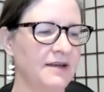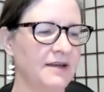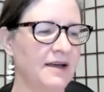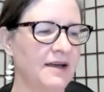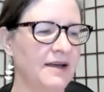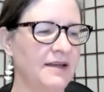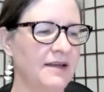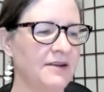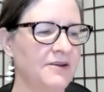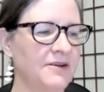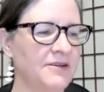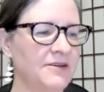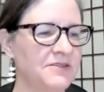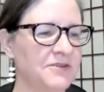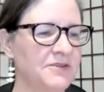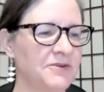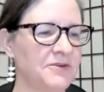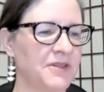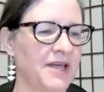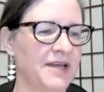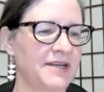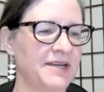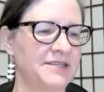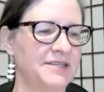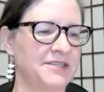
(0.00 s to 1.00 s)
I'd also
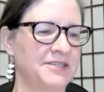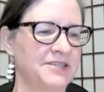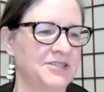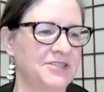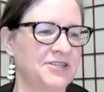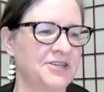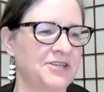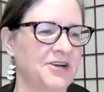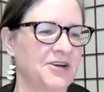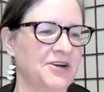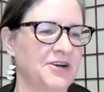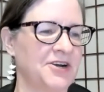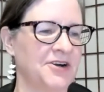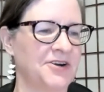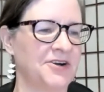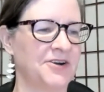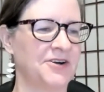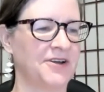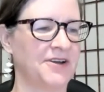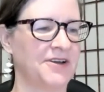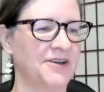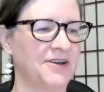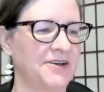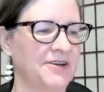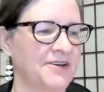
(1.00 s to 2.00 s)
like to
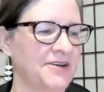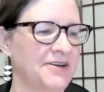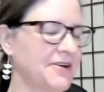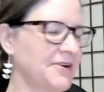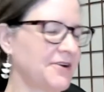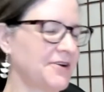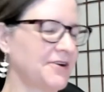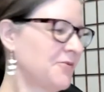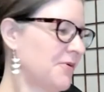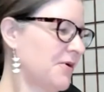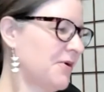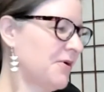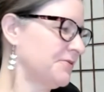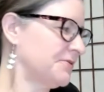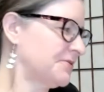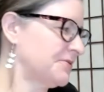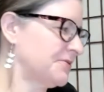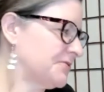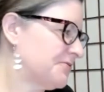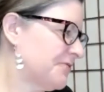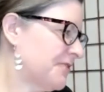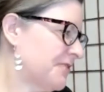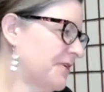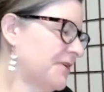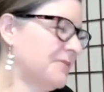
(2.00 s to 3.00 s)
share a quote
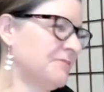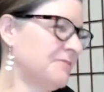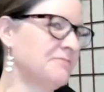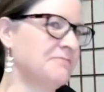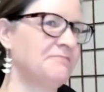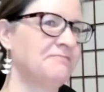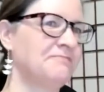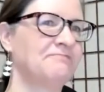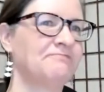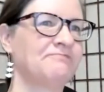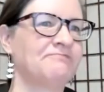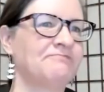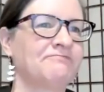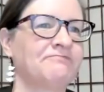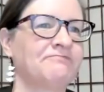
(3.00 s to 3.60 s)
from